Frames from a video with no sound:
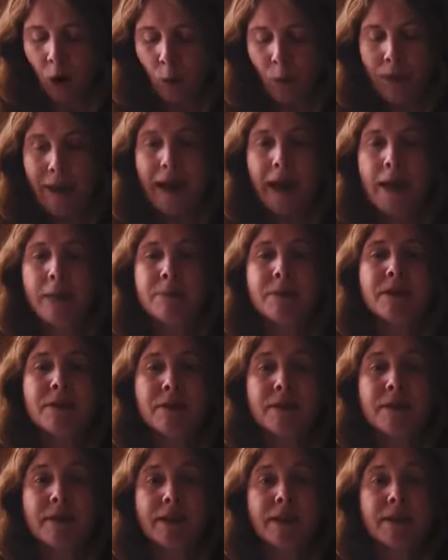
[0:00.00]
We aimed
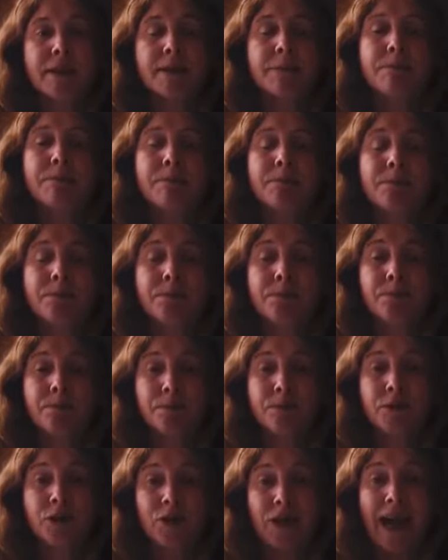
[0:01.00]

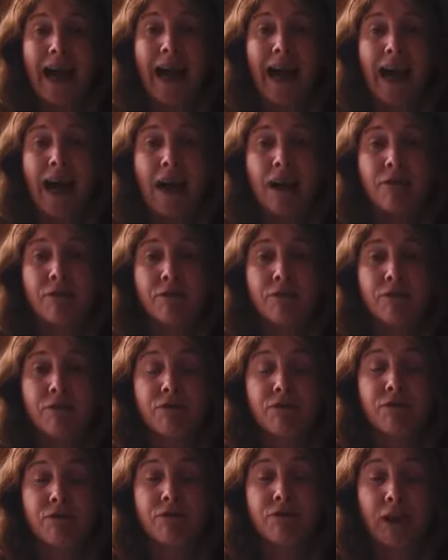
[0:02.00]
to have
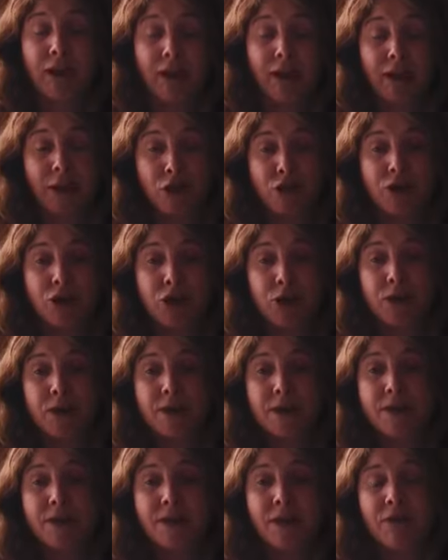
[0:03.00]

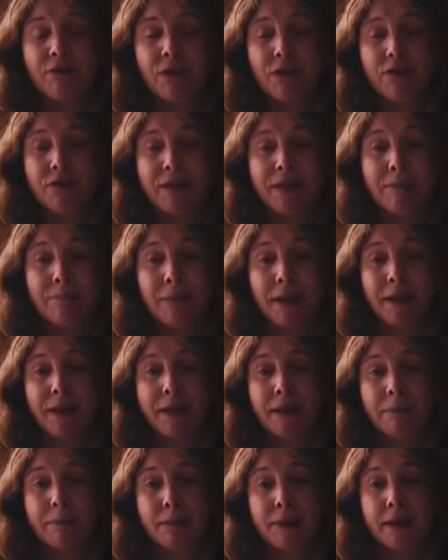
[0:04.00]
introduced 50
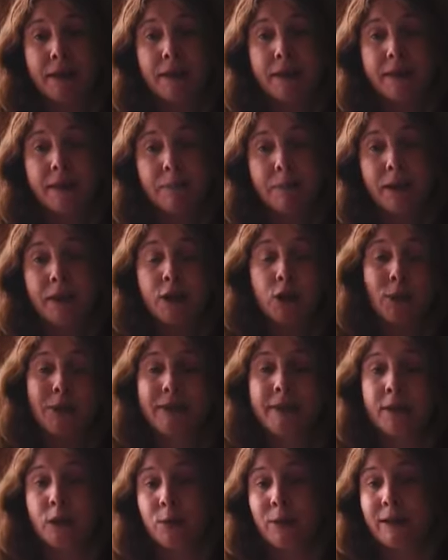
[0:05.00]
million bees by
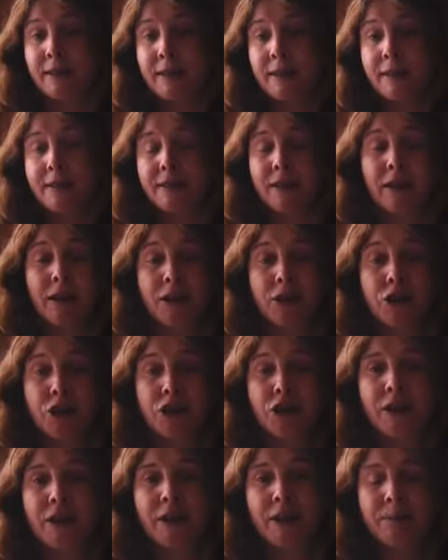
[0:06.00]
2020, so last
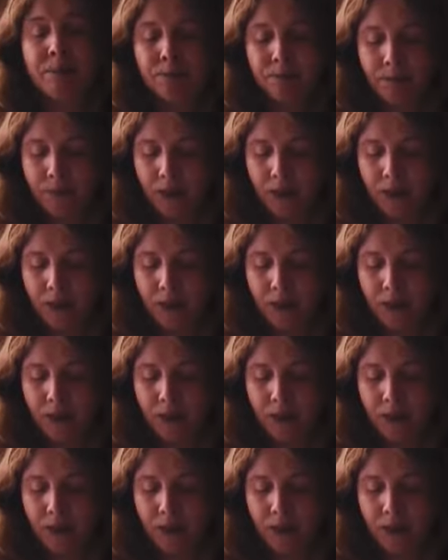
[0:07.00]
year.